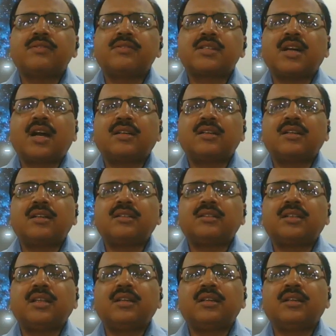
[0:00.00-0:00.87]

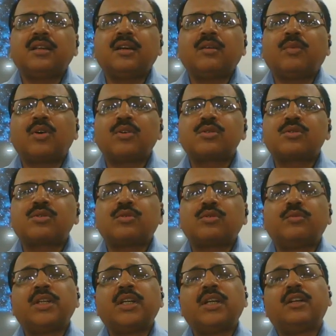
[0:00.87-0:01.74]
started thinking about
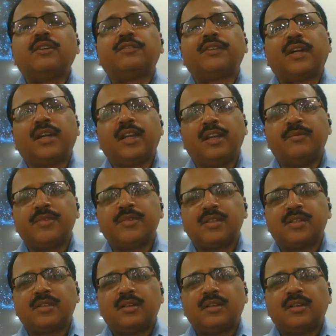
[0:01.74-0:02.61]
so many different
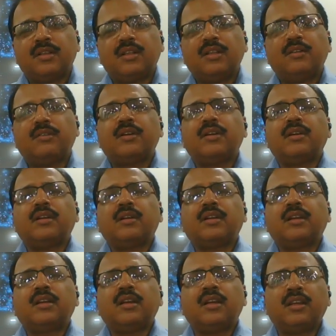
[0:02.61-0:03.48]
names. They were
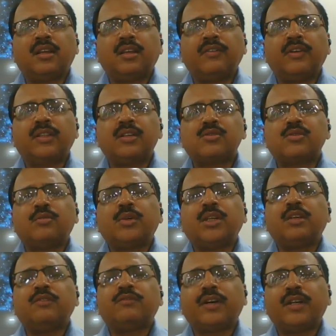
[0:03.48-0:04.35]
given the so
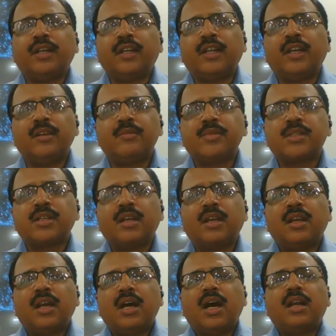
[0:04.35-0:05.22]
many funny names
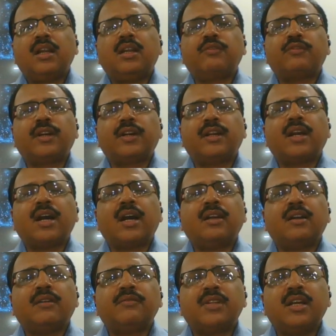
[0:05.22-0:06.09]
and different
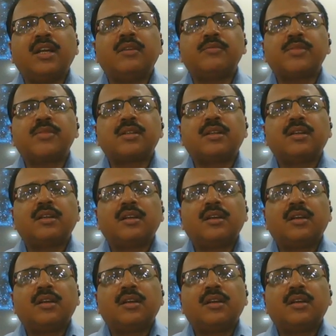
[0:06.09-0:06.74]
kind of names.